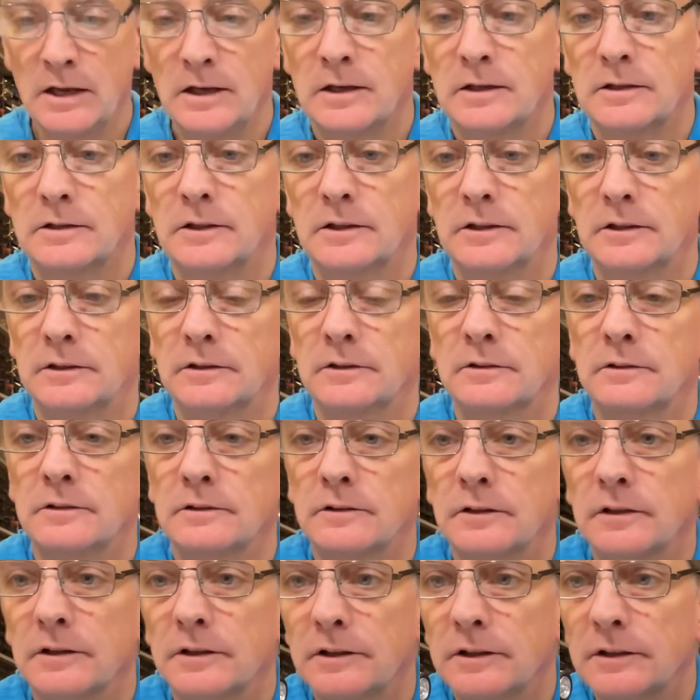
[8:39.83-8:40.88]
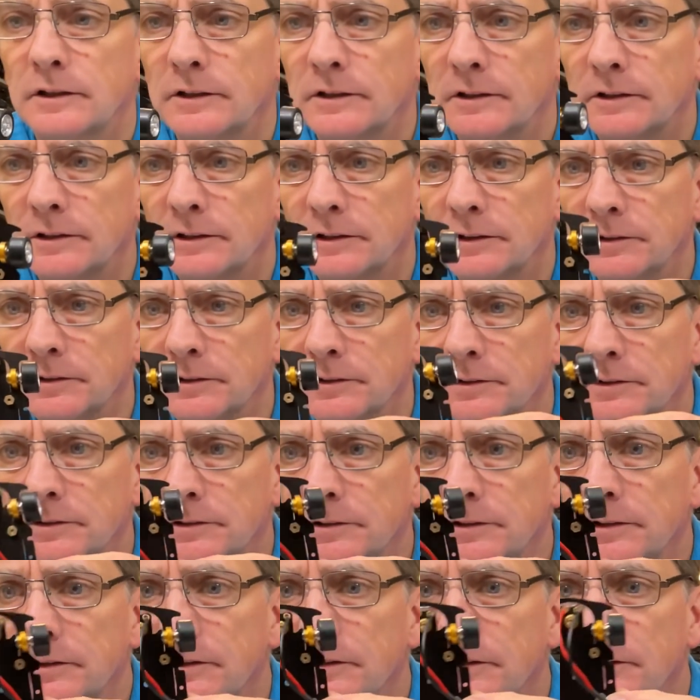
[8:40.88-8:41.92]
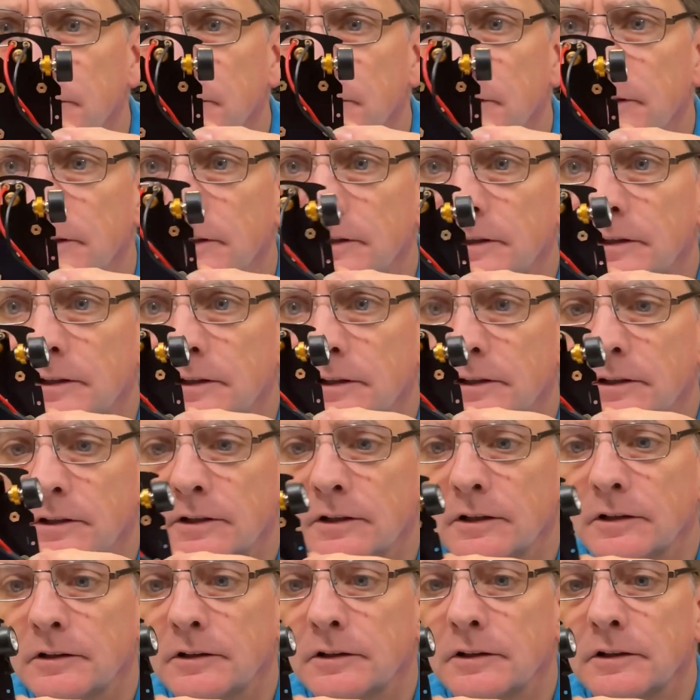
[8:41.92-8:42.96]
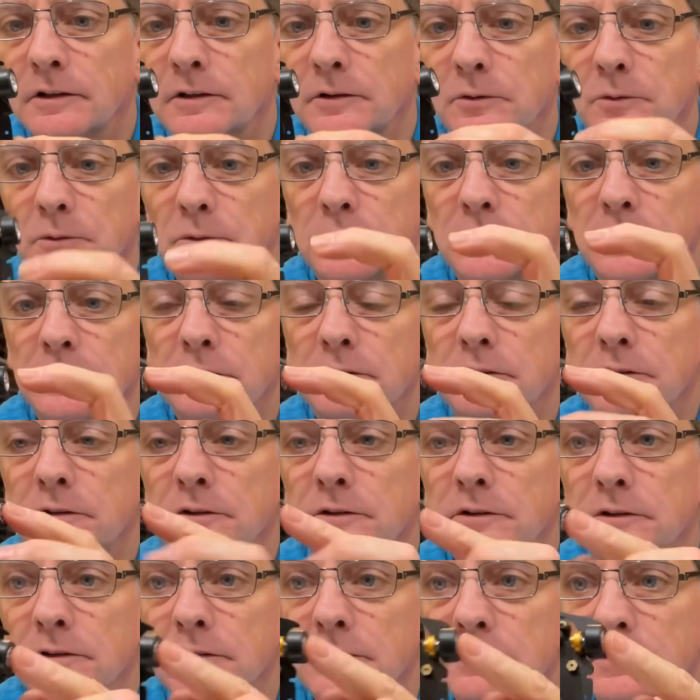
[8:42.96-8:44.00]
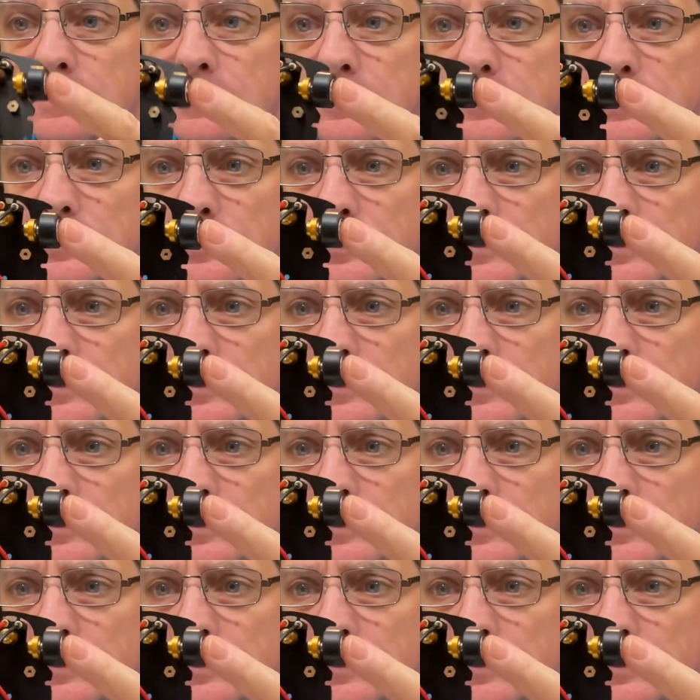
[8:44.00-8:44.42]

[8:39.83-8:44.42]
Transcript: then again, here's, how can I hold that so you can see the whole